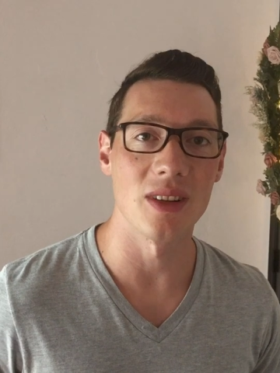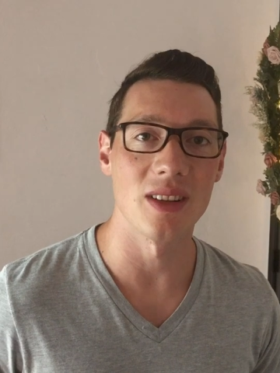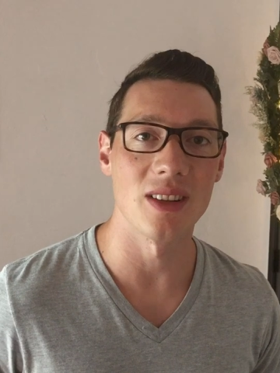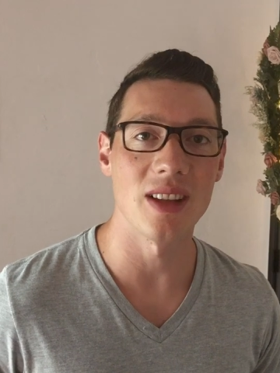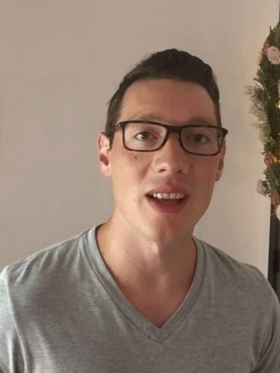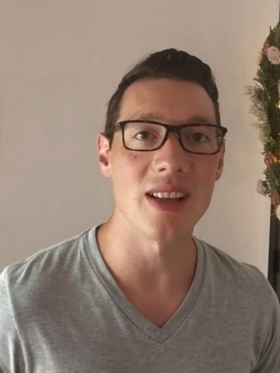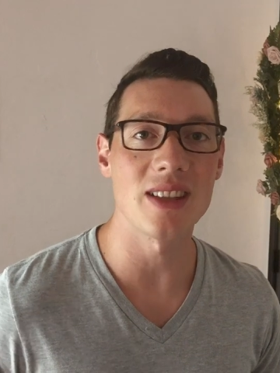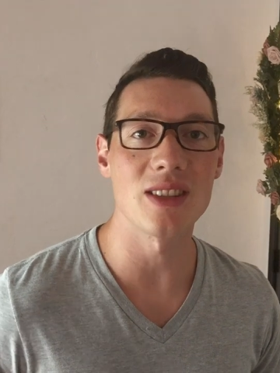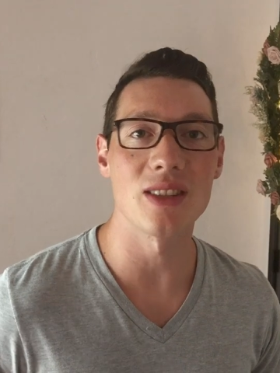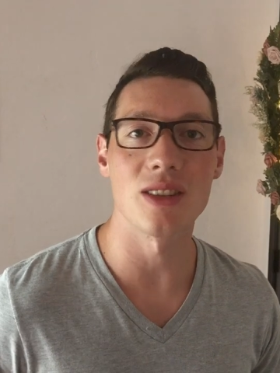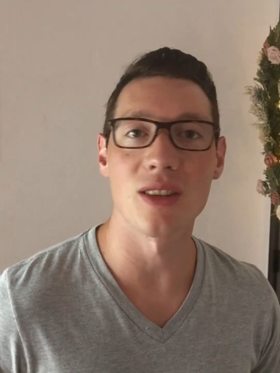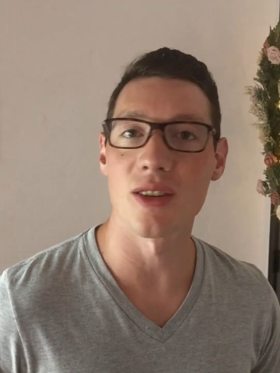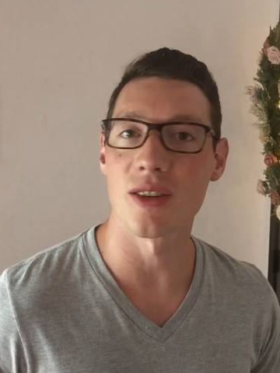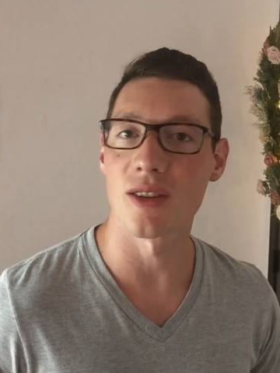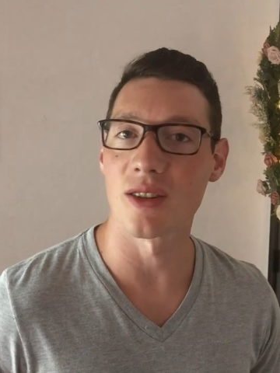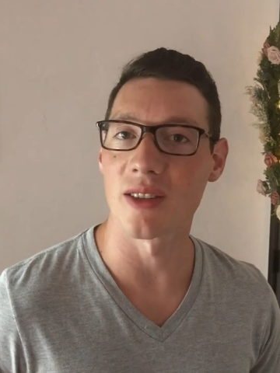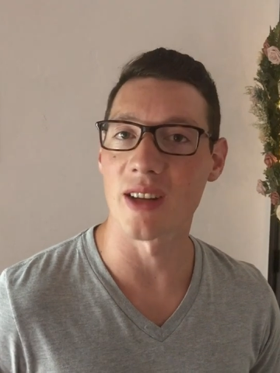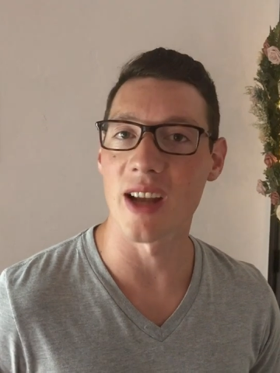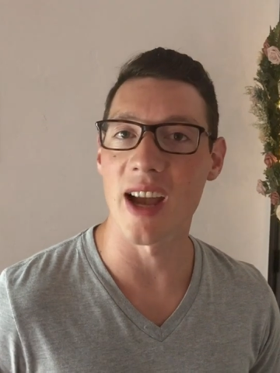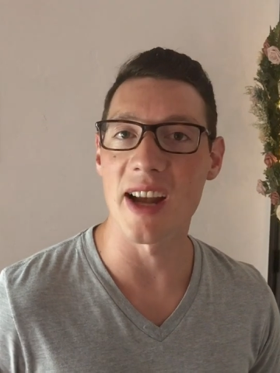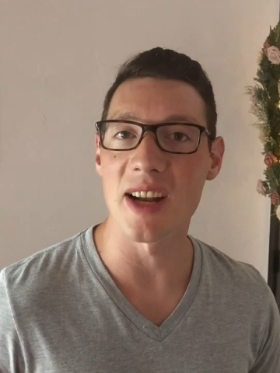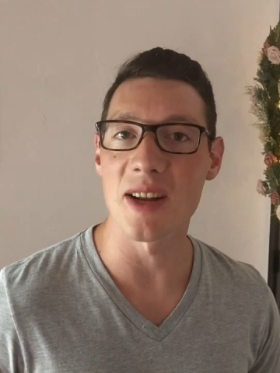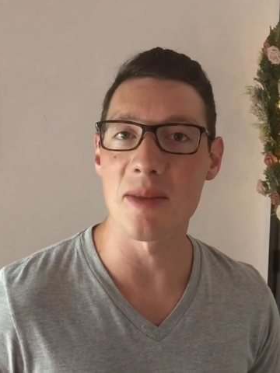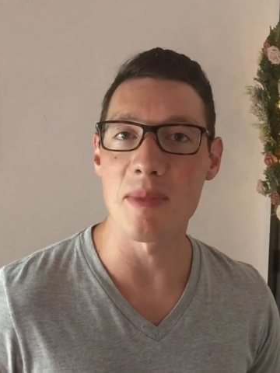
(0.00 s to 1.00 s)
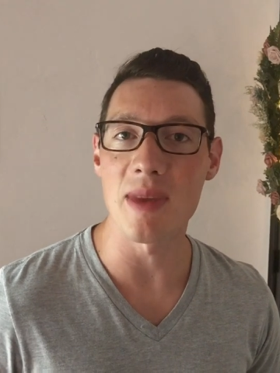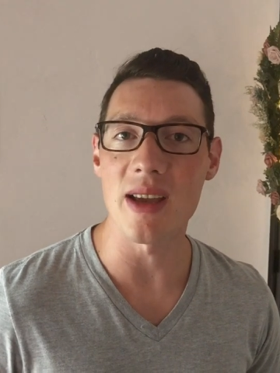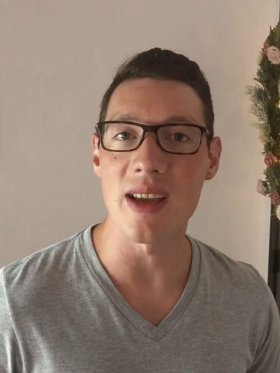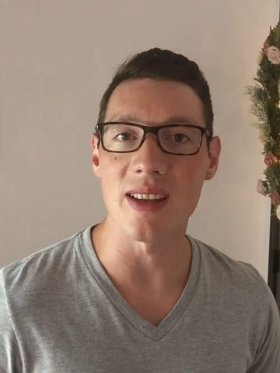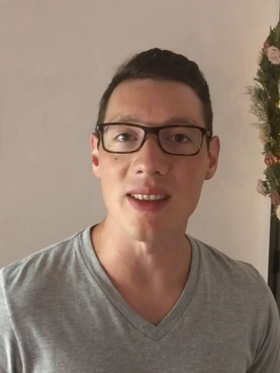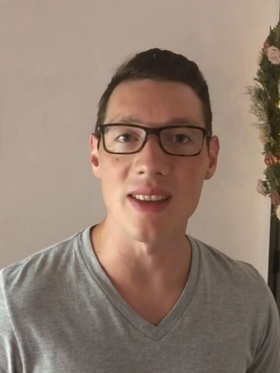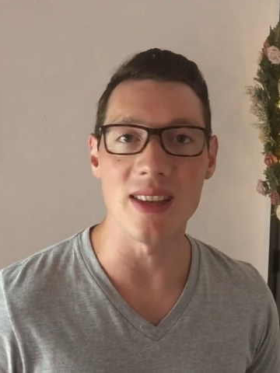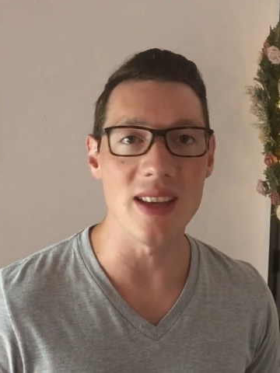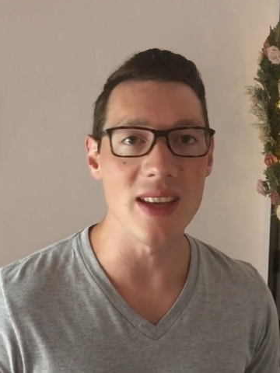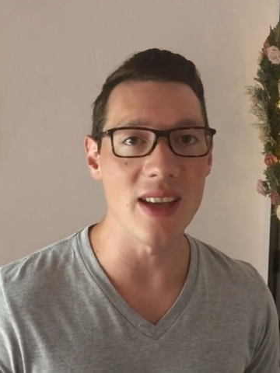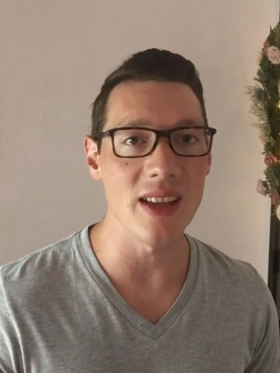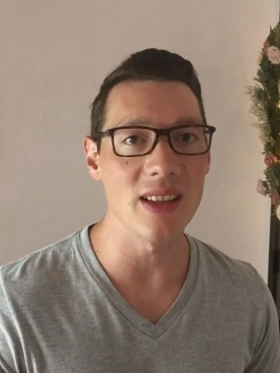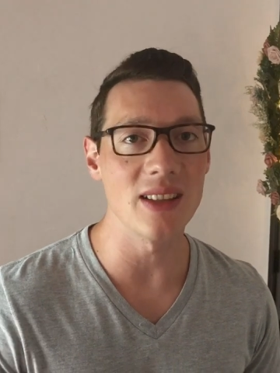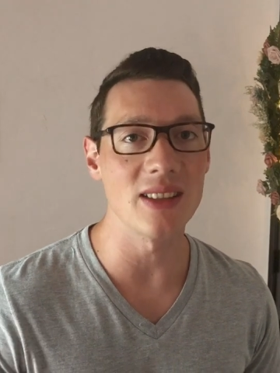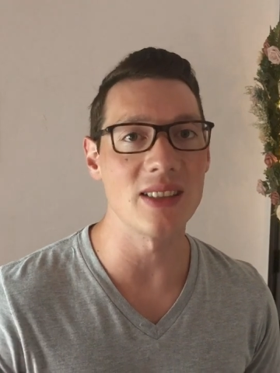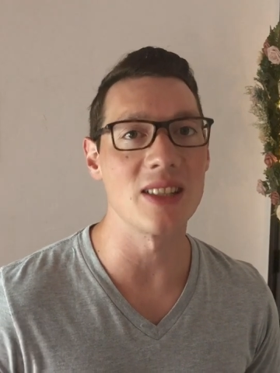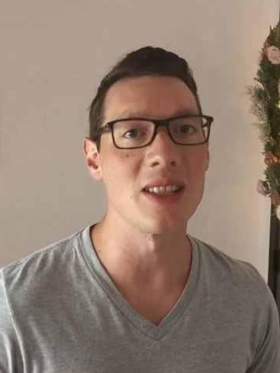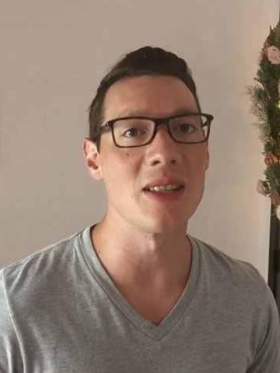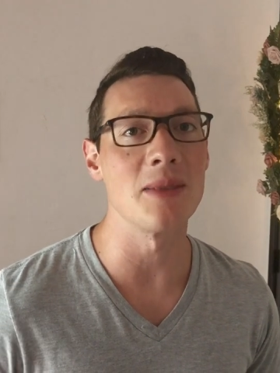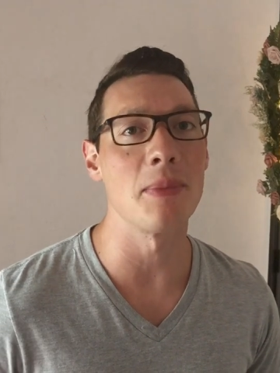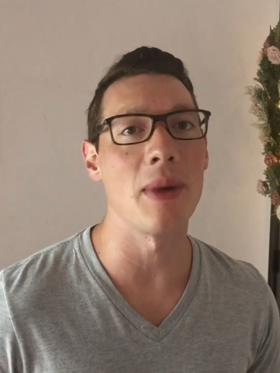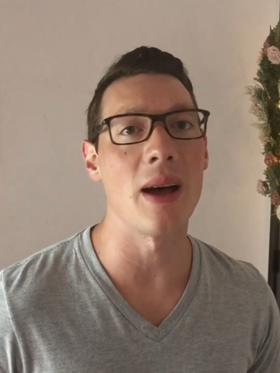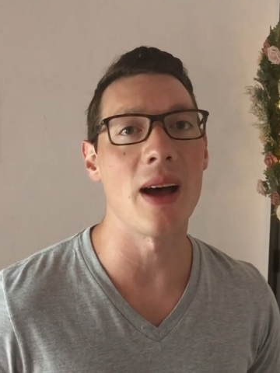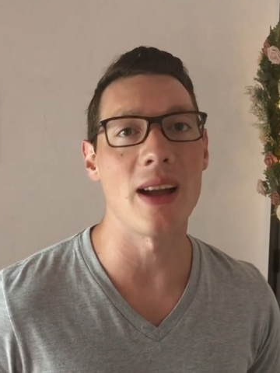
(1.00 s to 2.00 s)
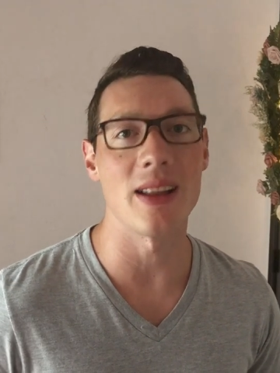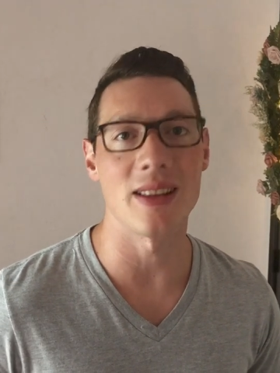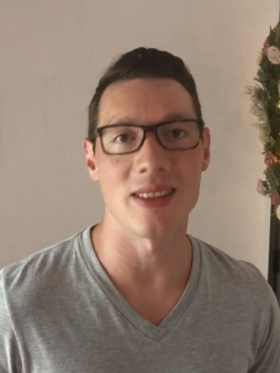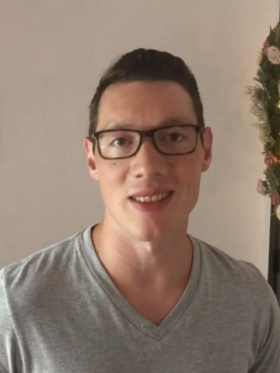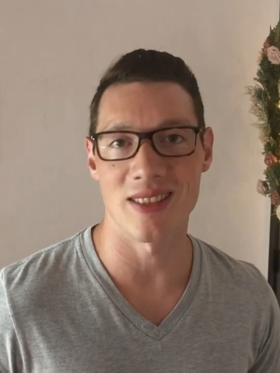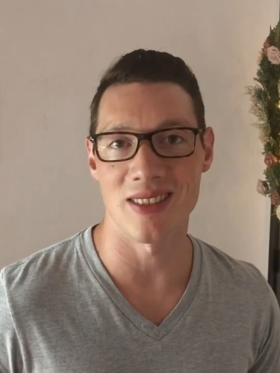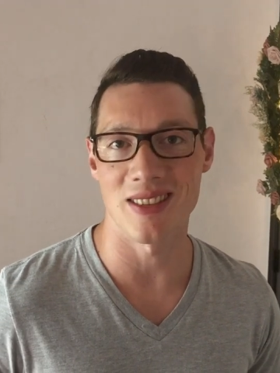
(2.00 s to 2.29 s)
let's learn how to make the Instant Pot